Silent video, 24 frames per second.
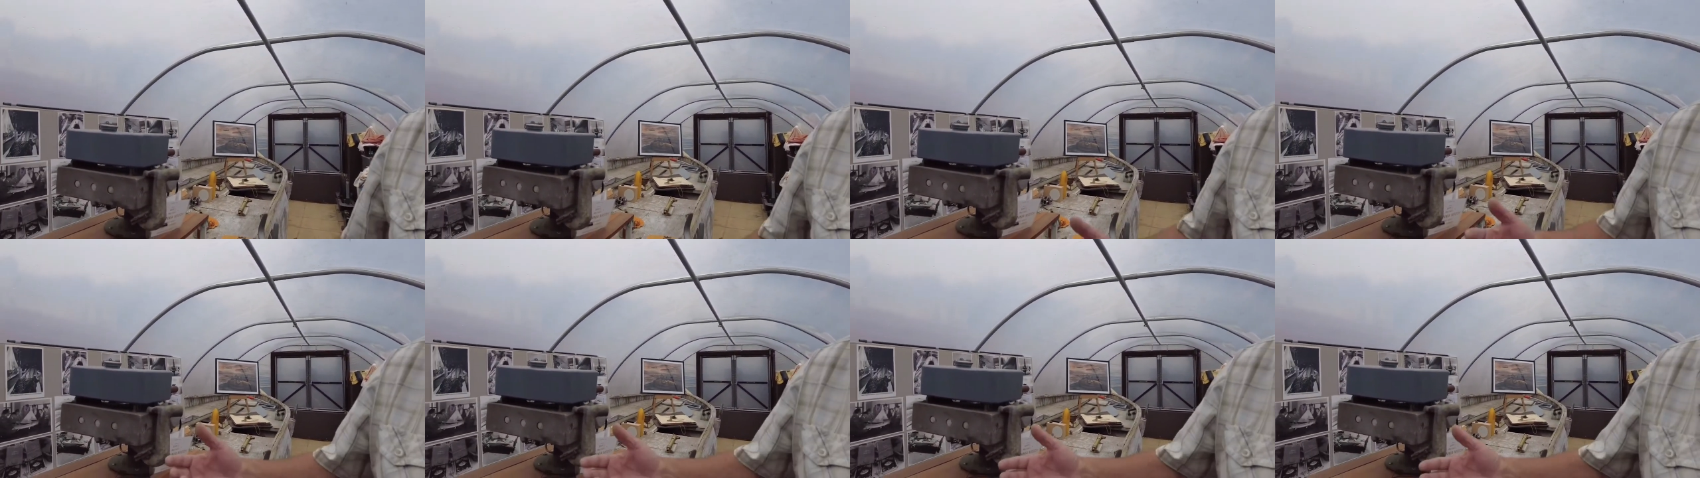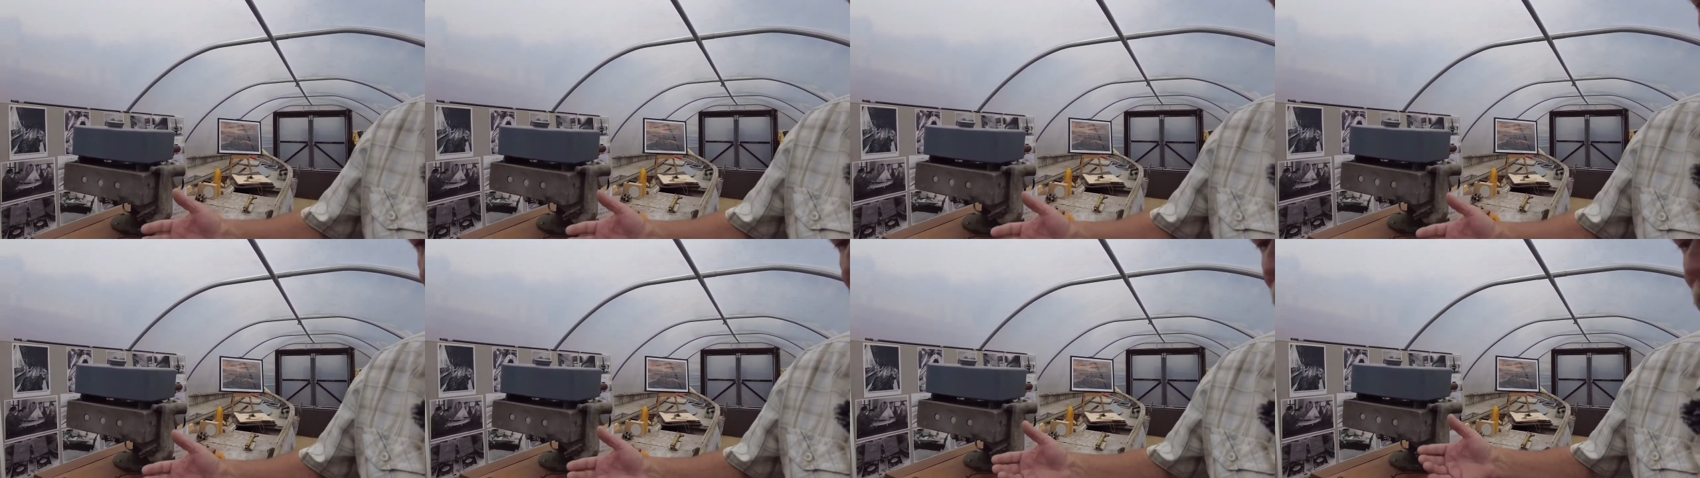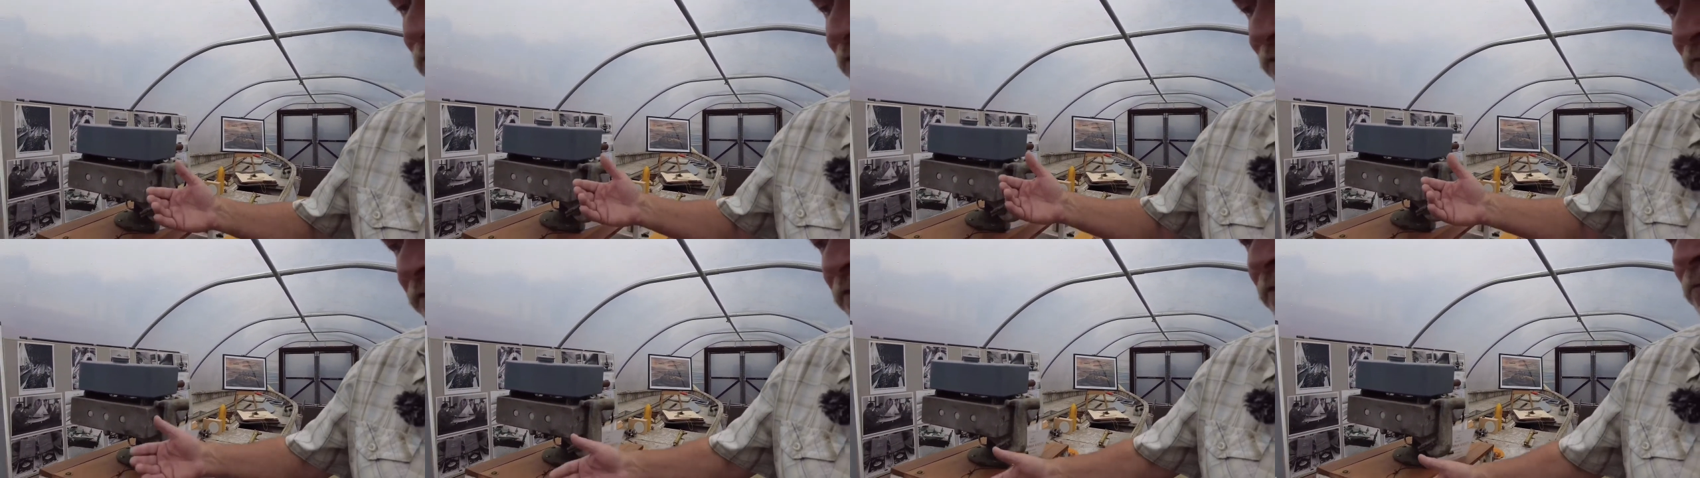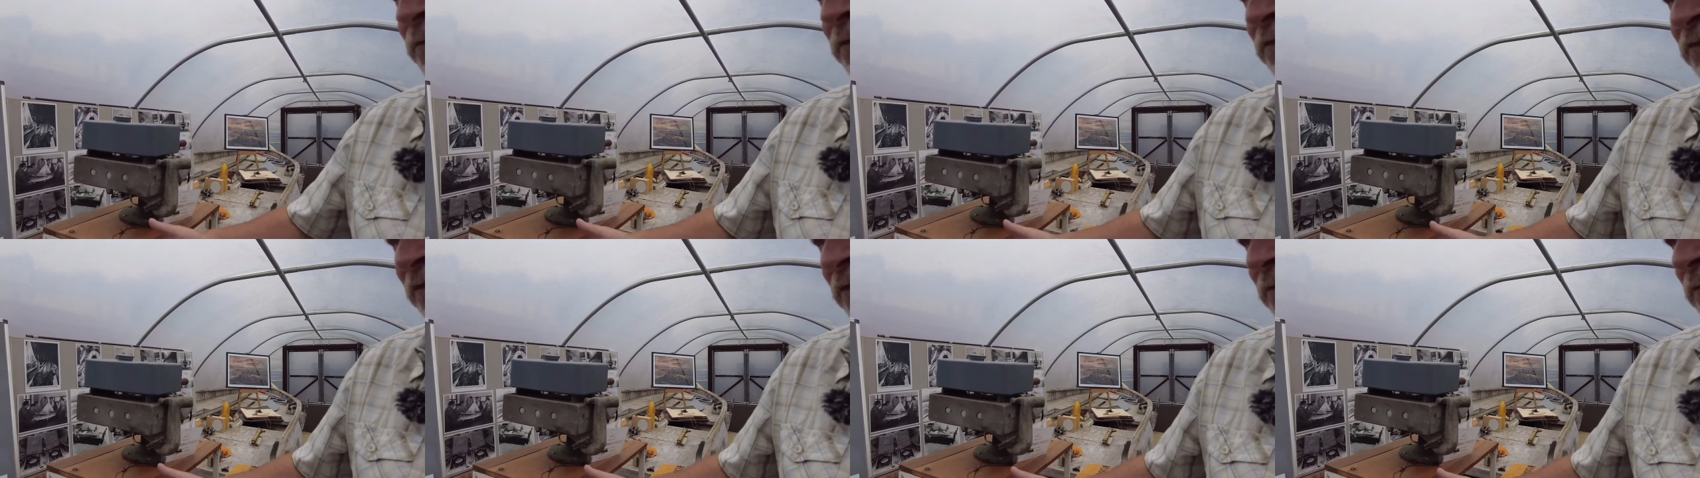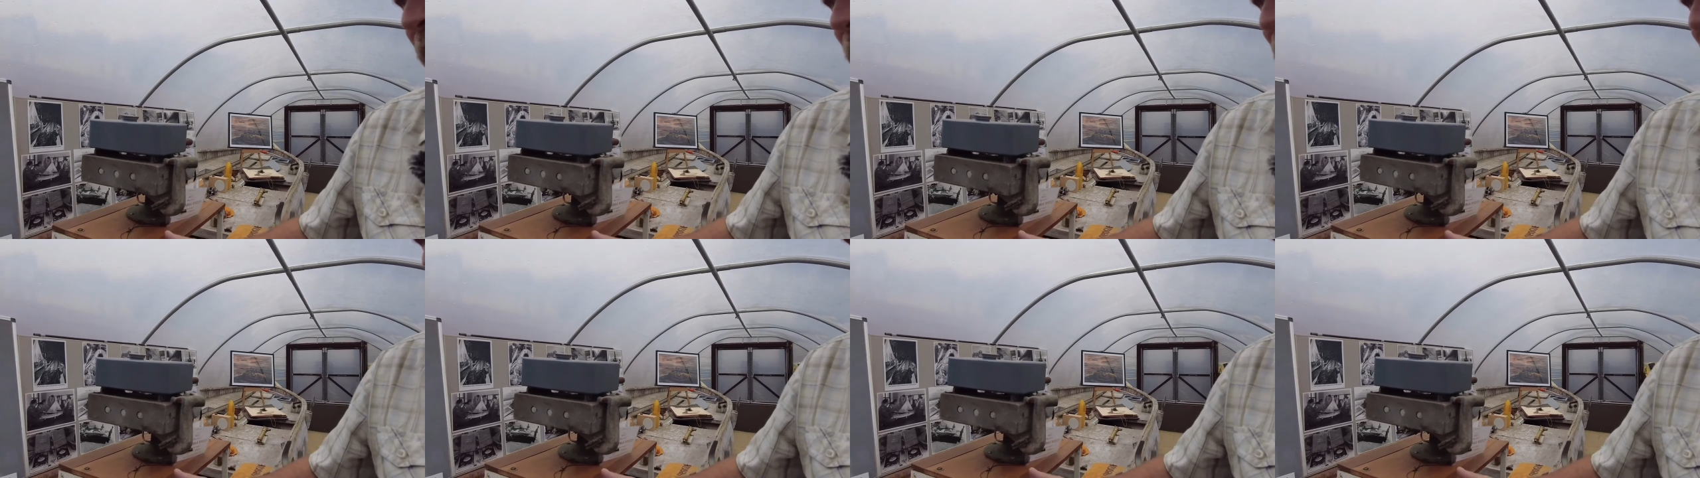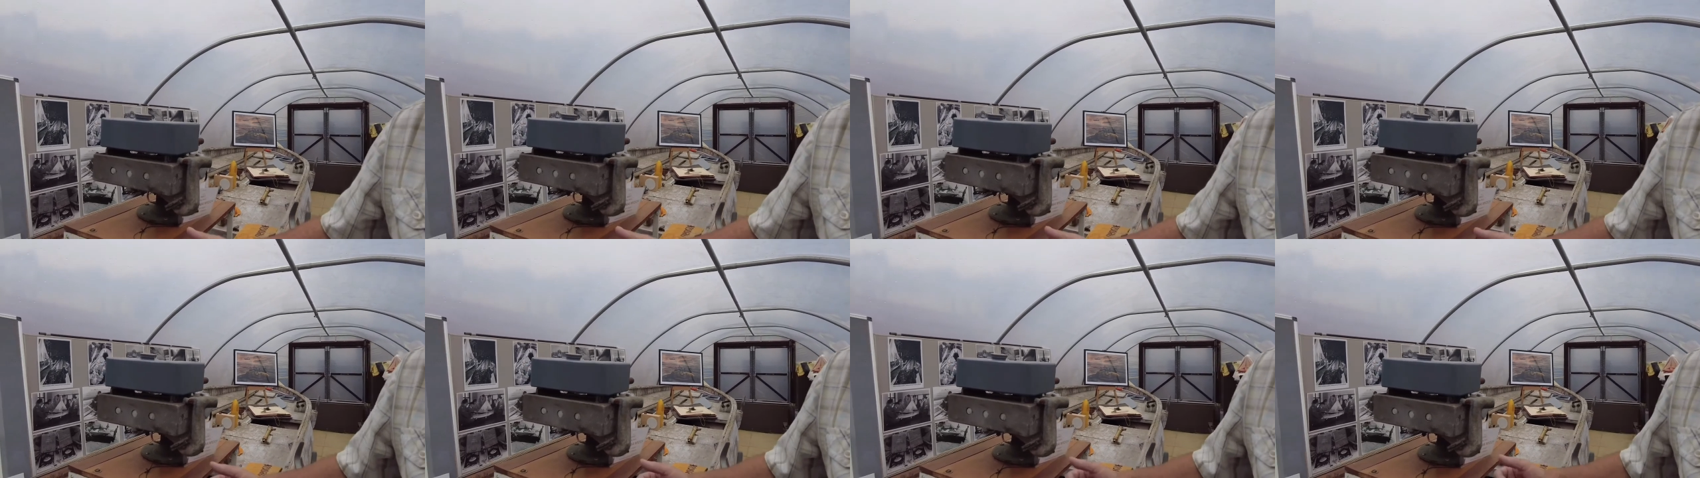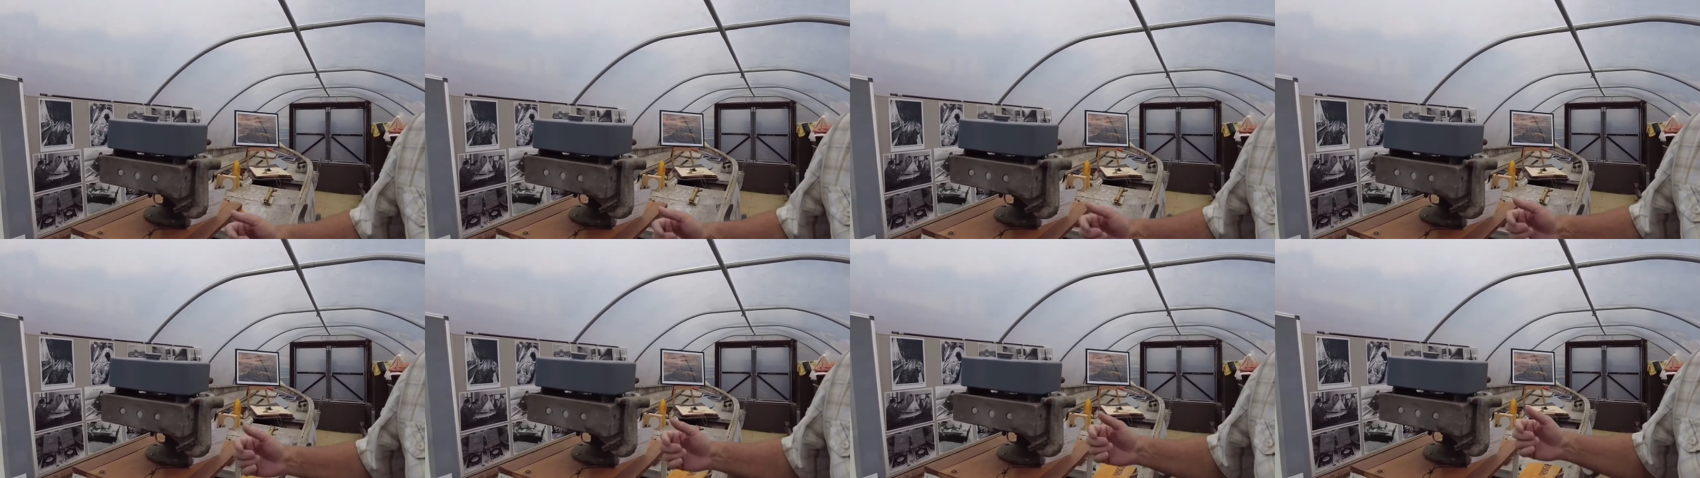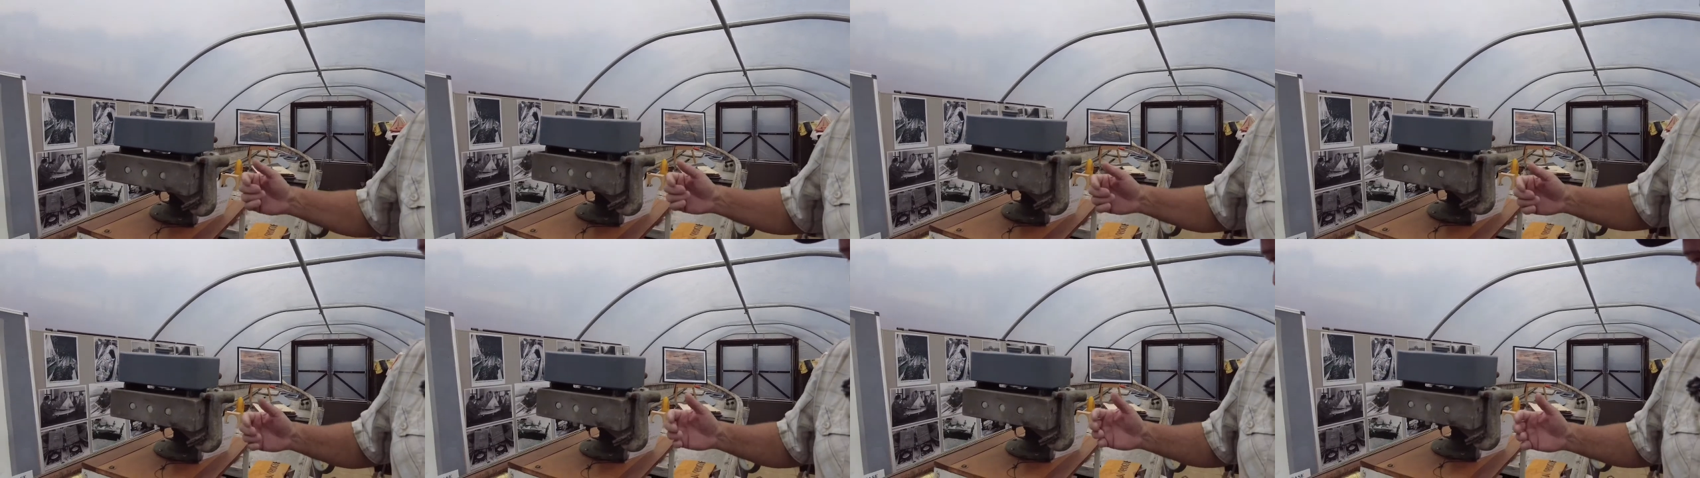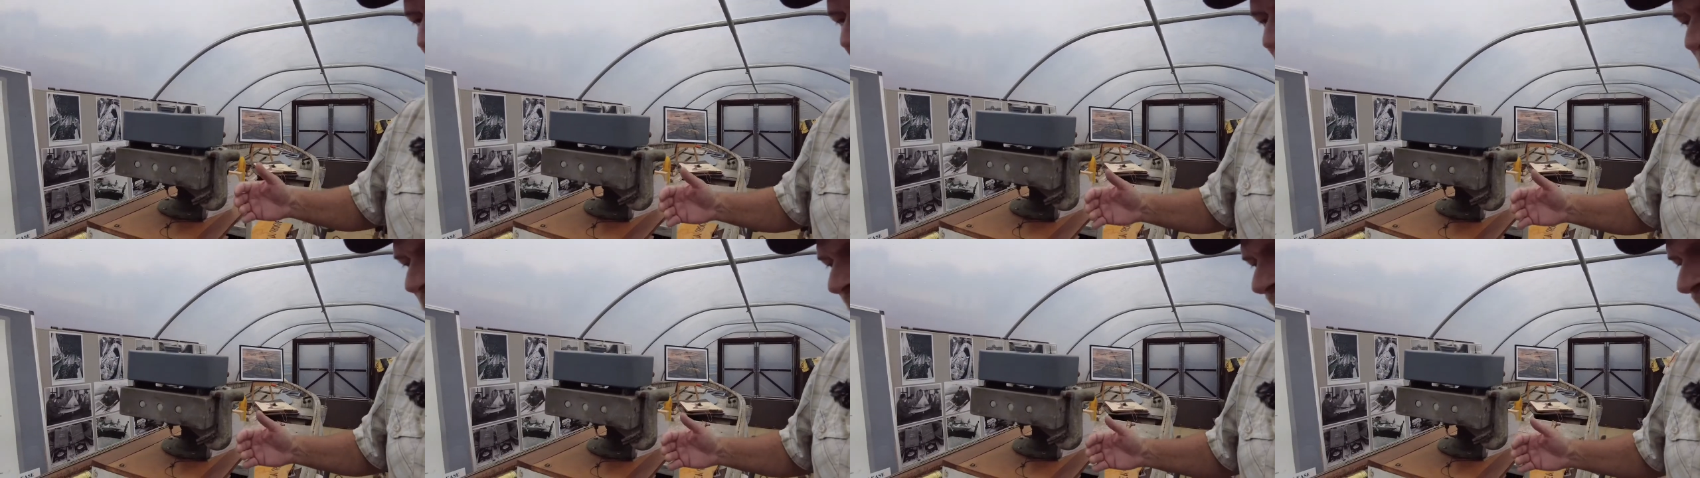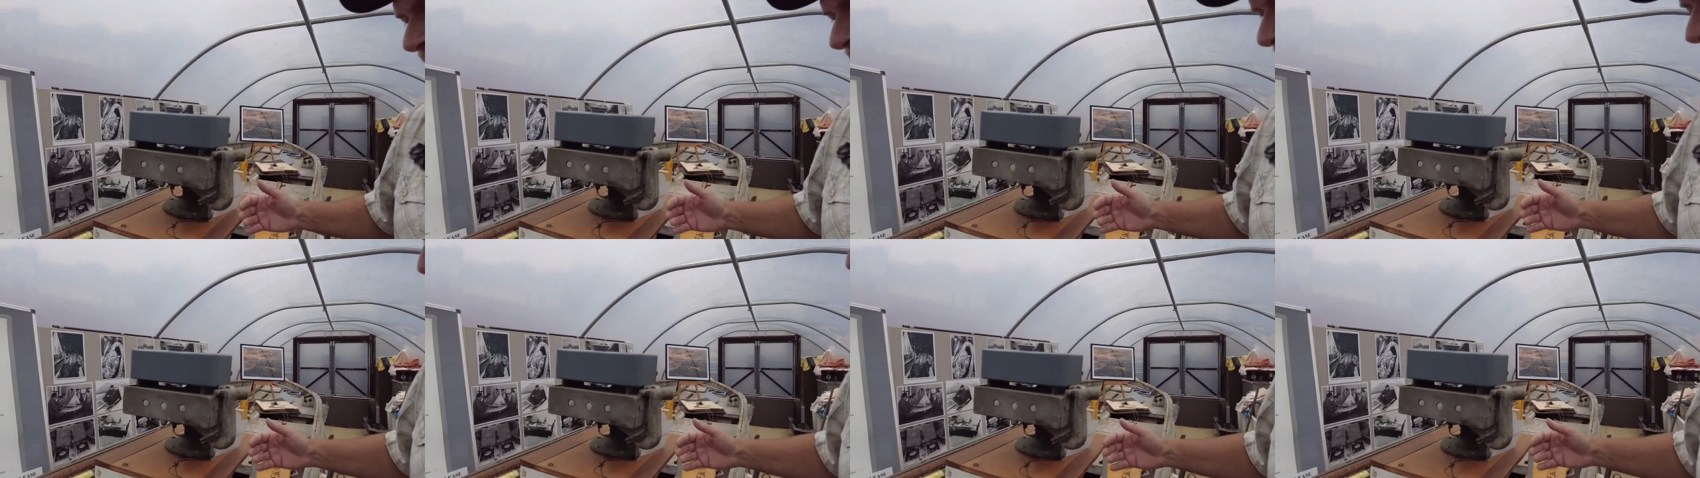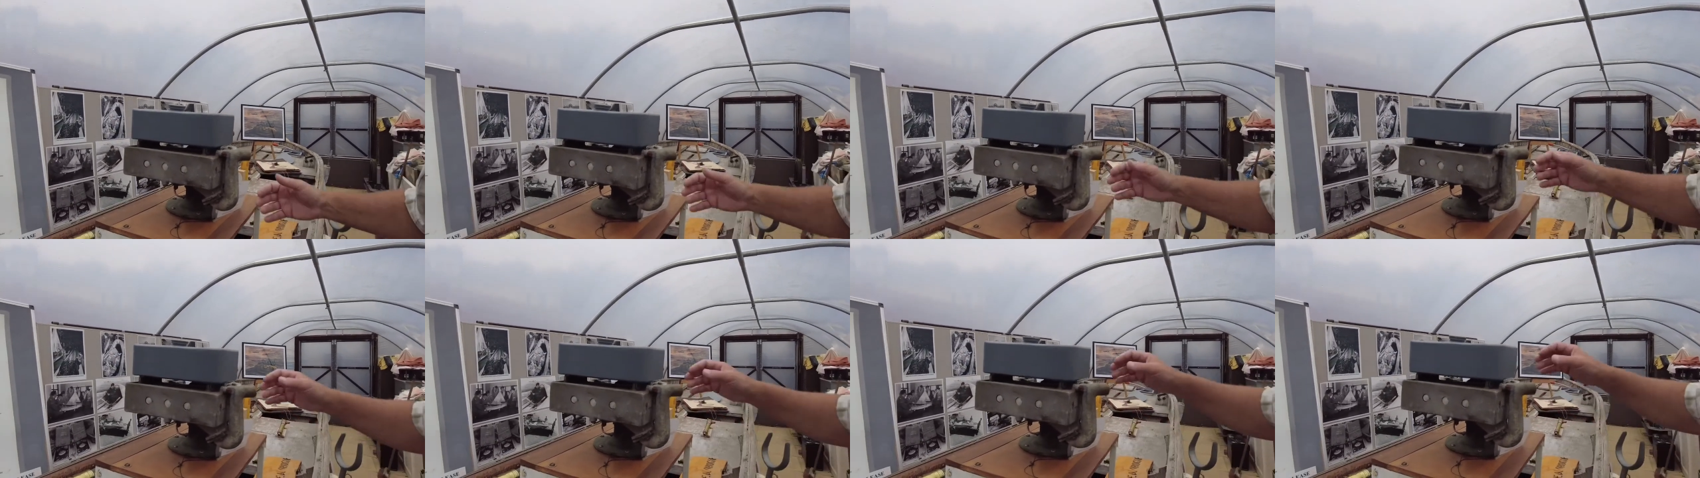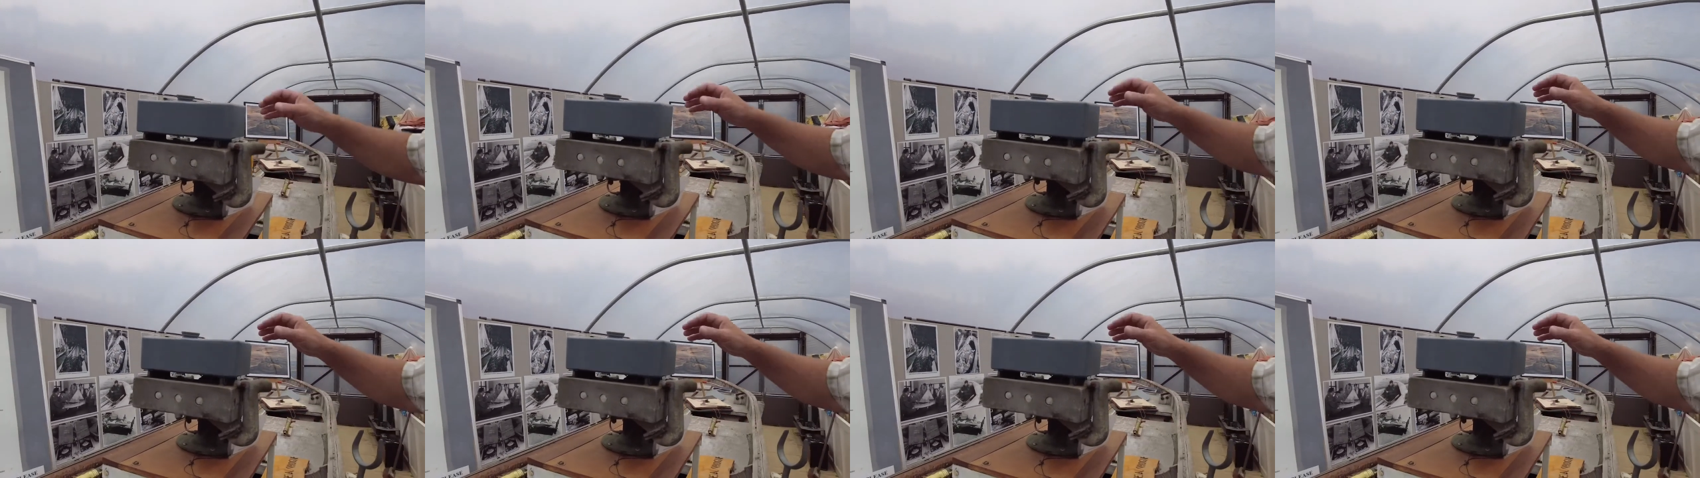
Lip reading: [unreadable: no face in view]